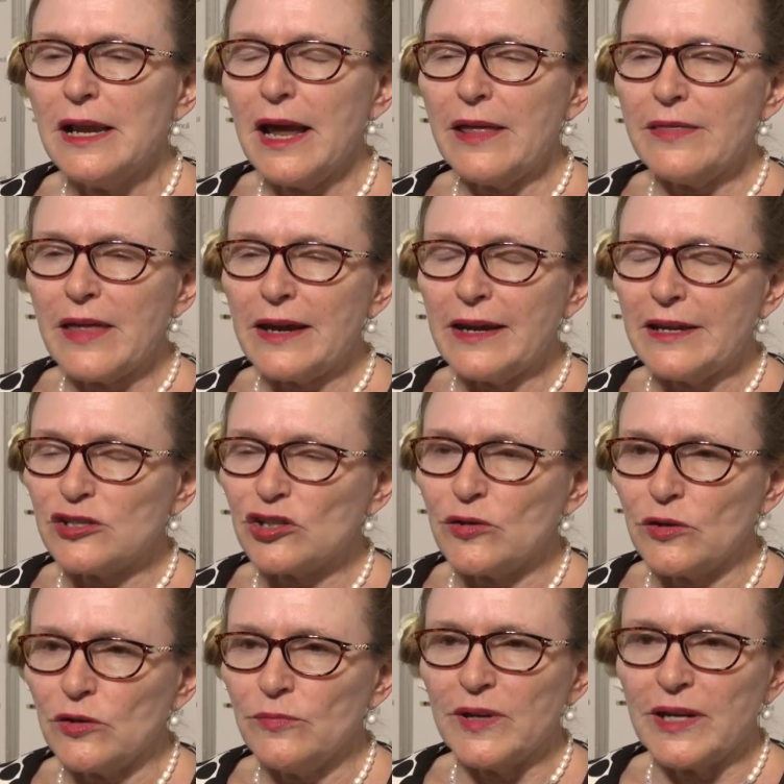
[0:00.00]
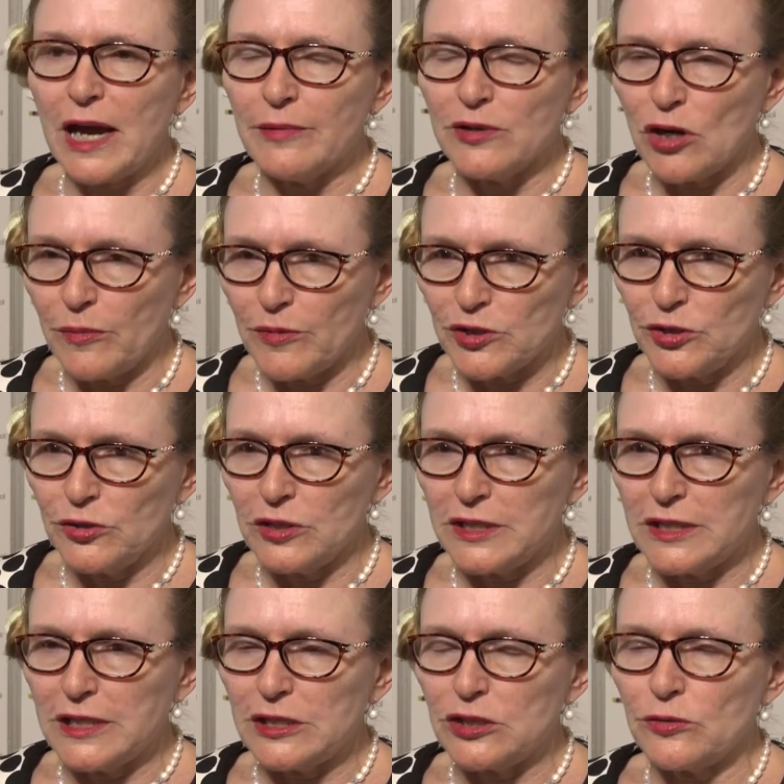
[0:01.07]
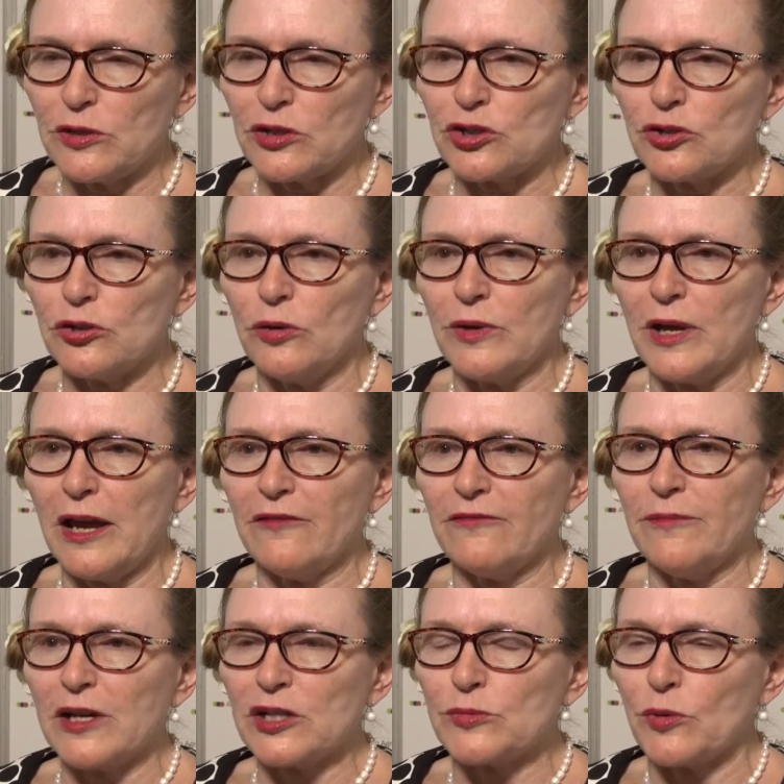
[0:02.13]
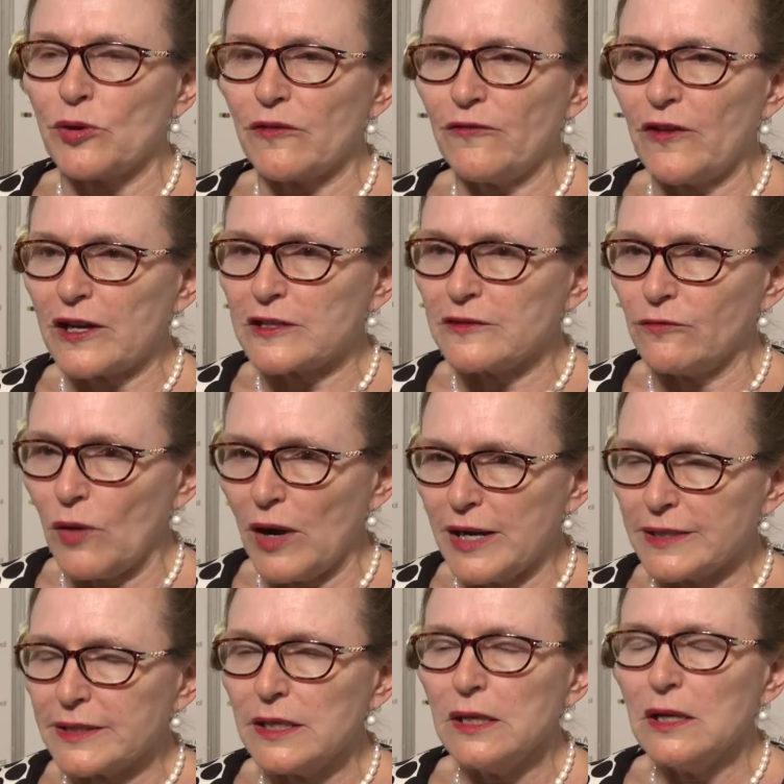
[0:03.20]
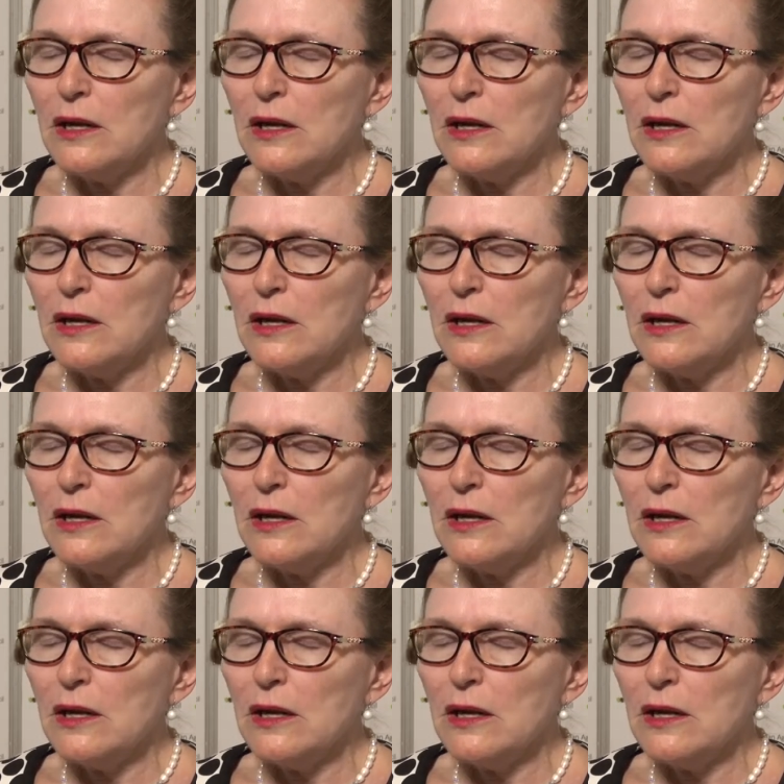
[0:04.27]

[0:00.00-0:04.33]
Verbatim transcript: and that has to become an opportunity to ensure we have much more effective ways